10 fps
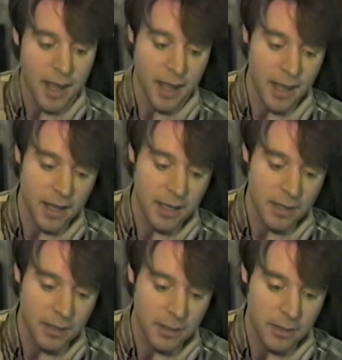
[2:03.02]
hey,
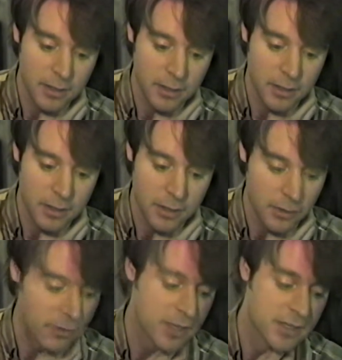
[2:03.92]

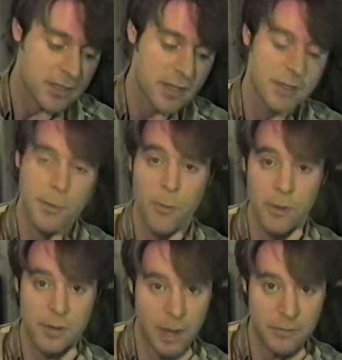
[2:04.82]
who needs another
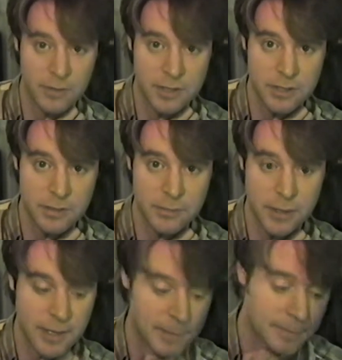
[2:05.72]
horror novel to,
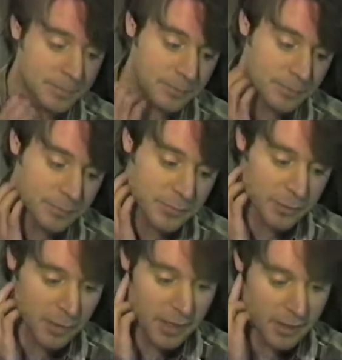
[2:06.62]
um, to
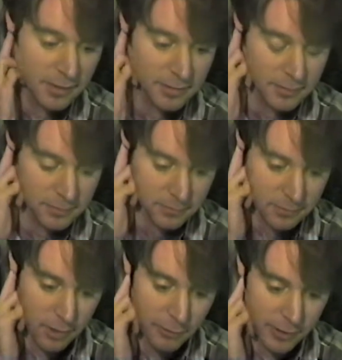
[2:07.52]
read?
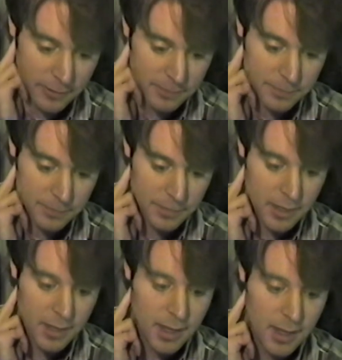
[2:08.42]
Oh well.
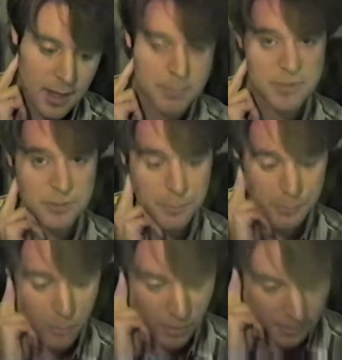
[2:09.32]
I'm super
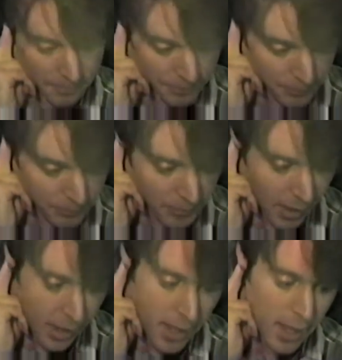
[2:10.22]
bored.
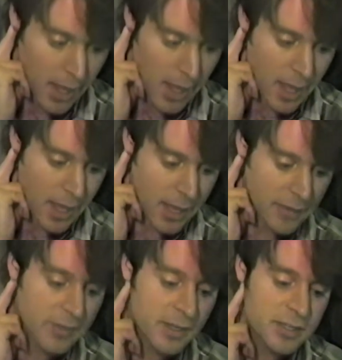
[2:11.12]

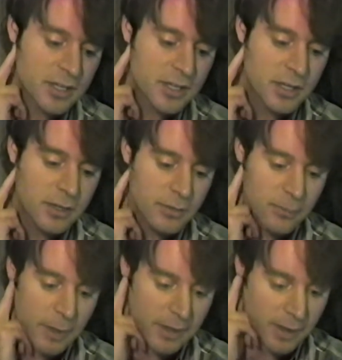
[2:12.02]
If things continue the
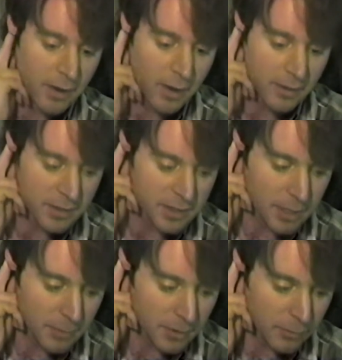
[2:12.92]
way they are, this
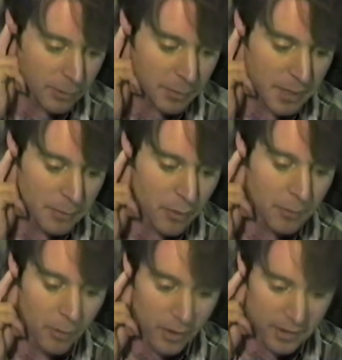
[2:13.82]
summer will be more
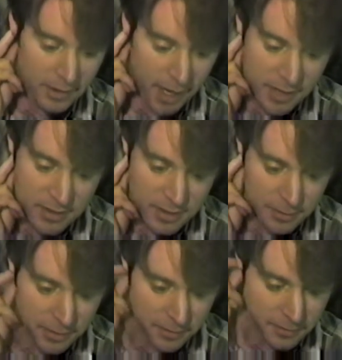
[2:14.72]
boring than last
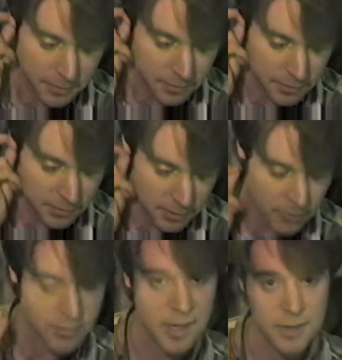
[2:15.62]
summer.
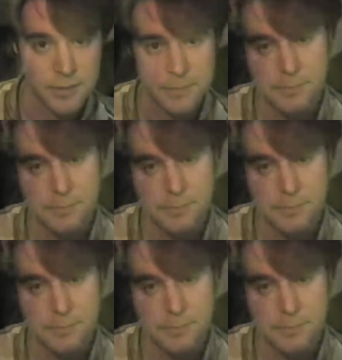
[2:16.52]
Over and out.